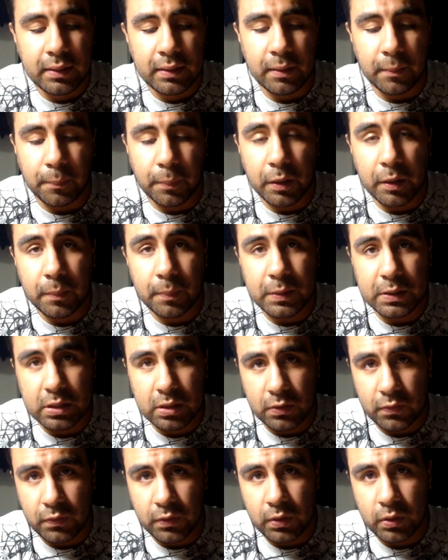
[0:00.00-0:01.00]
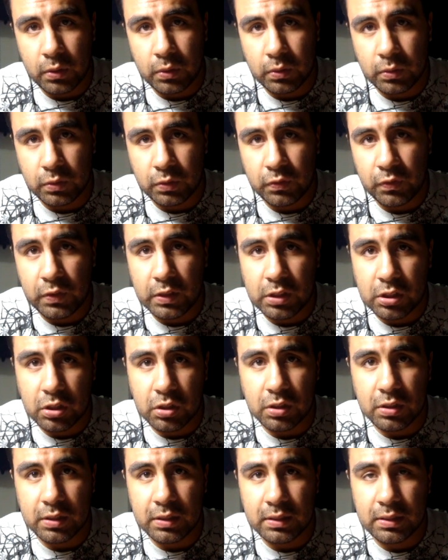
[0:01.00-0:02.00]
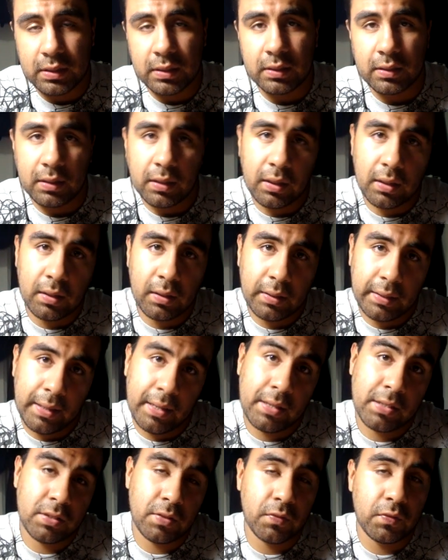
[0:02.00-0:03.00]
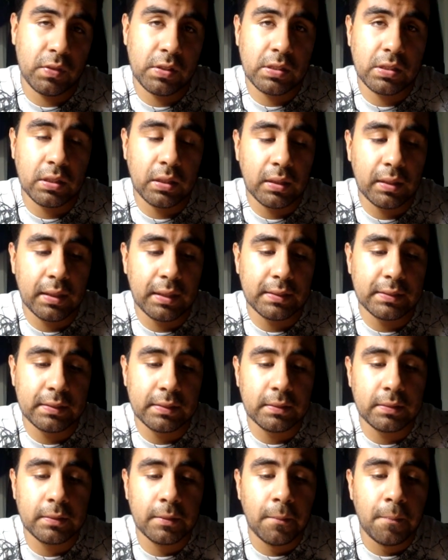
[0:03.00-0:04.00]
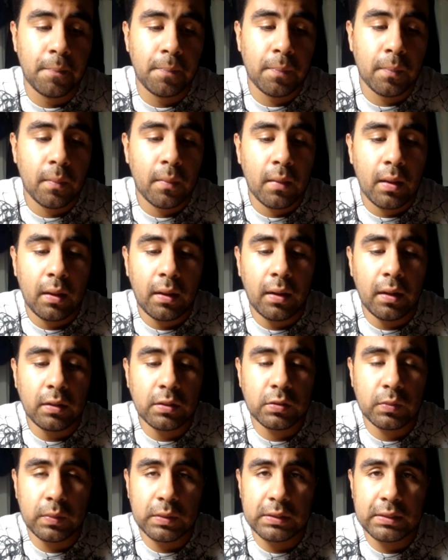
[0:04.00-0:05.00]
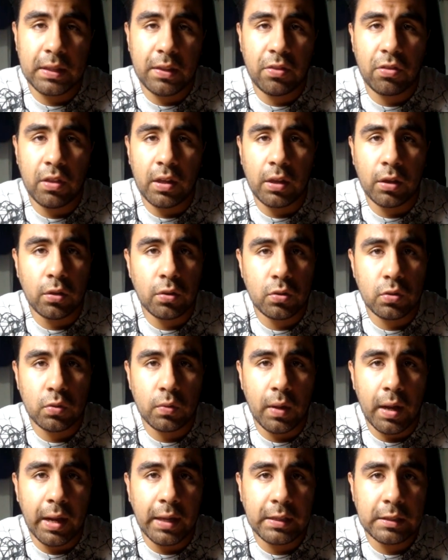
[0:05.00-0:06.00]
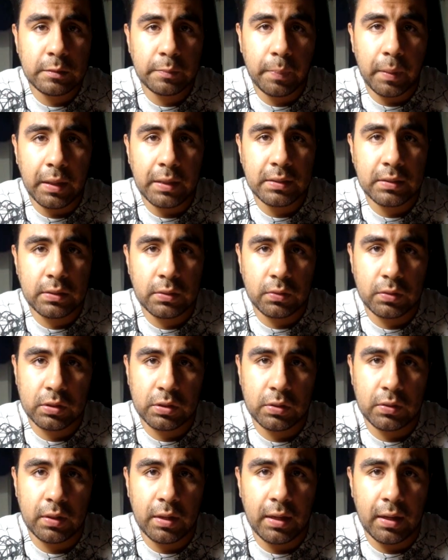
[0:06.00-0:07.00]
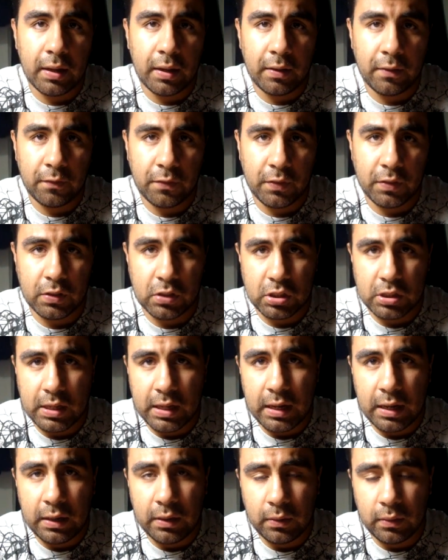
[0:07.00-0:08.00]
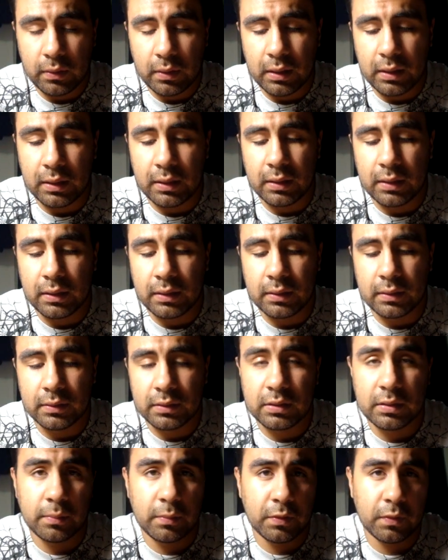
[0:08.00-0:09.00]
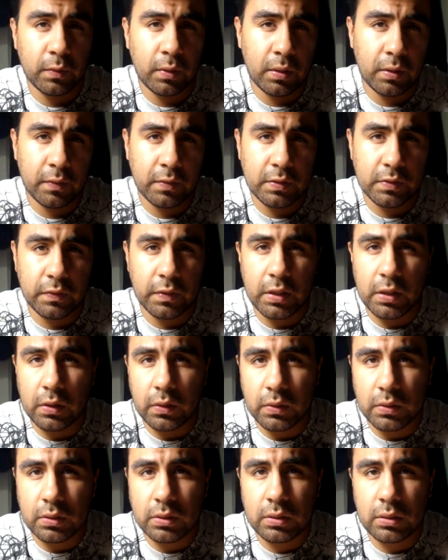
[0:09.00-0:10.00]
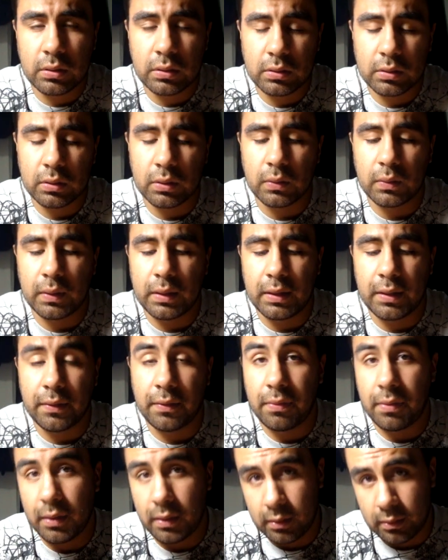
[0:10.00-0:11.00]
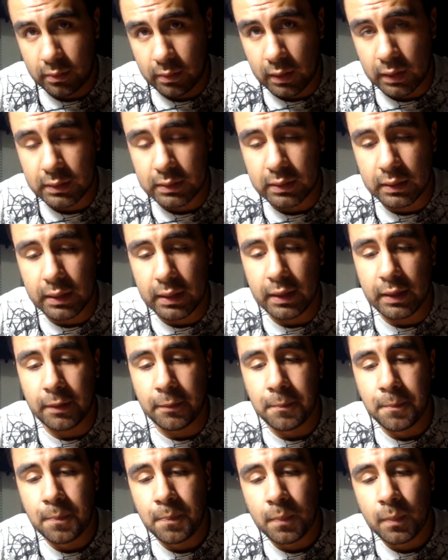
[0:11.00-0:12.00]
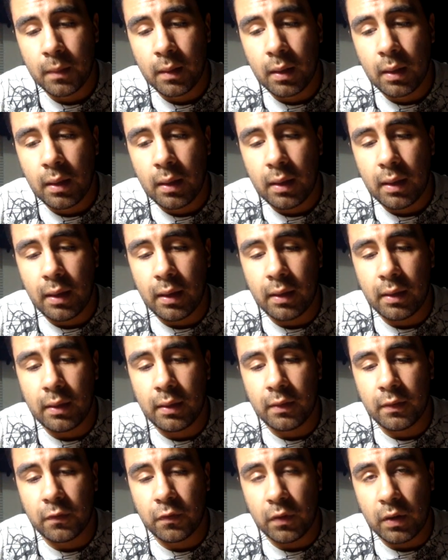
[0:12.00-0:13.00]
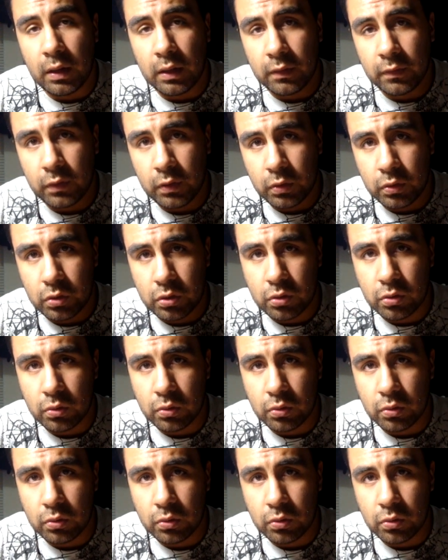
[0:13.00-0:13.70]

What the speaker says: the purpose of those features is on the Asian fit sunglasses. And I also want to say thank you to iSpice0099 for the shout out on one of his videos. So thanks again. And for all of you